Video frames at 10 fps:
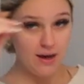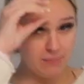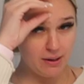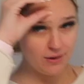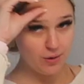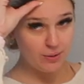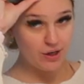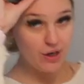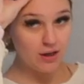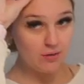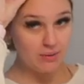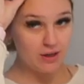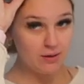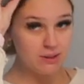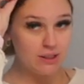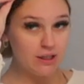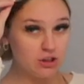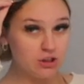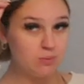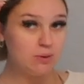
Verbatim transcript: I'm not going to wear any makeup today just